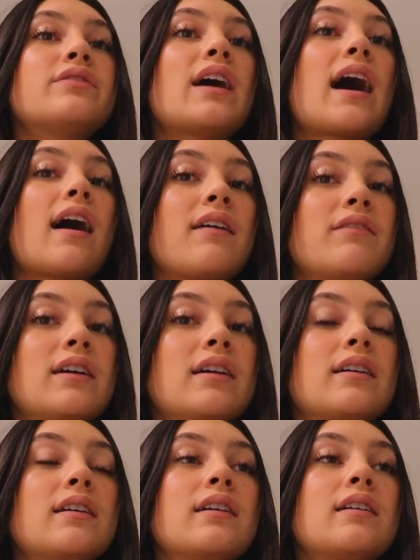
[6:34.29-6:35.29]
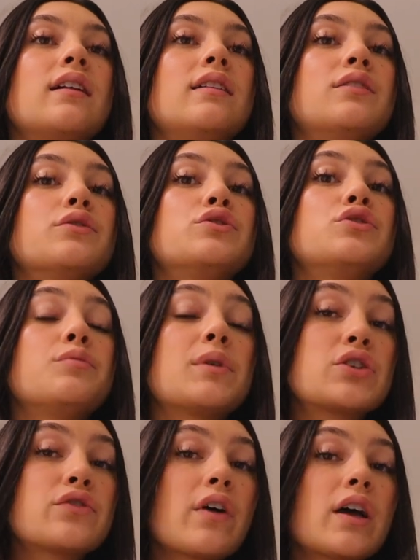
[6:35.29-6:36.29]
having a little too
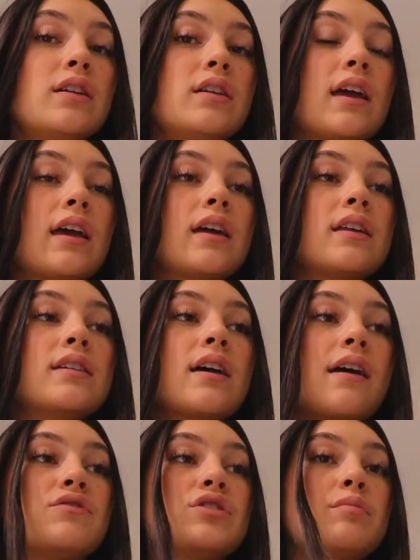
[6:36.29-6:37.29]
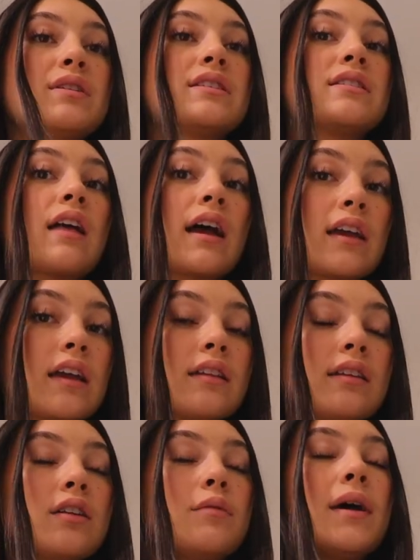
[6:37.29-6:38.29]
much fun and I've just been slacking a
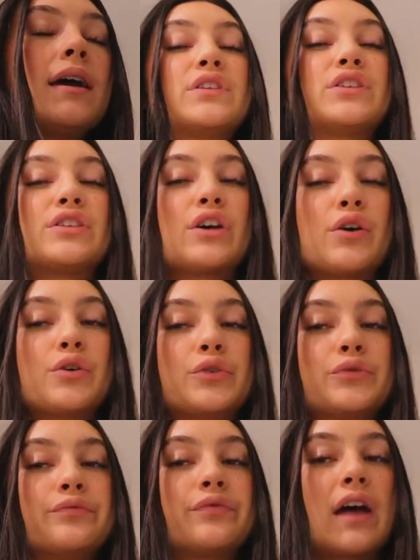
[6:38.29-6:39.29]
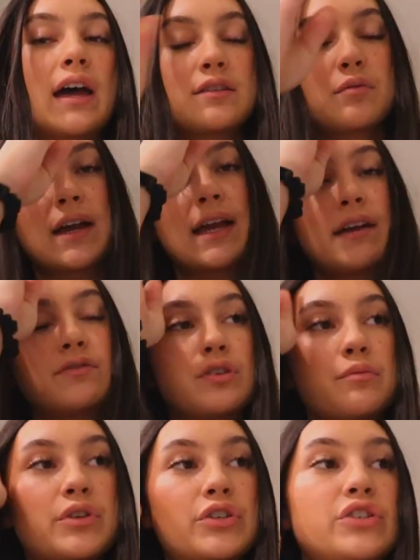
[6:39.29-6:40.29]
little bit. So that is why I have
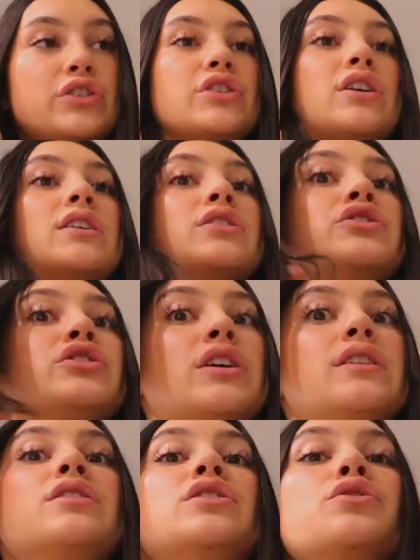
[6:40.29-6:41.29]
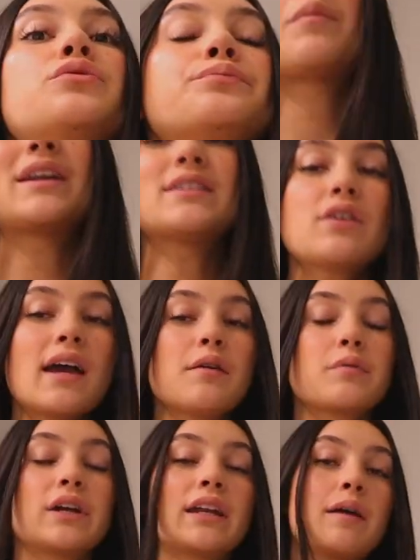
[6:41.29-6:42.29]
so much shit to do. But it's okay,
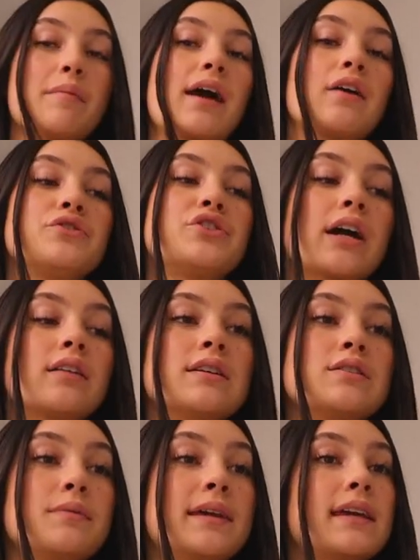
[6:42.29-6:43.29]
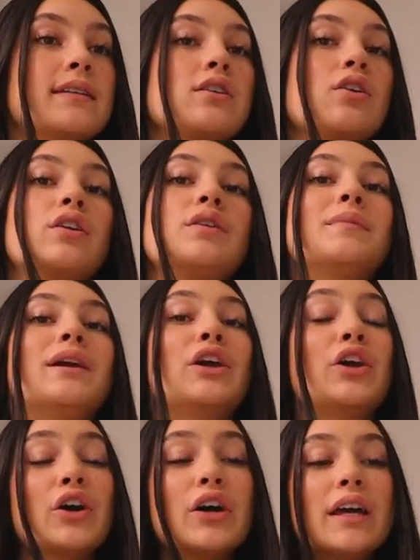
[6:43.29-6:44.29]
we're gonna get back on track this week. It's all gonna be
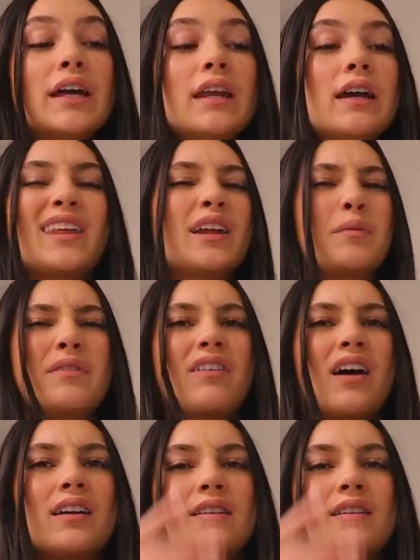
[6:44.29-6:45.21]
good. It'll be fine.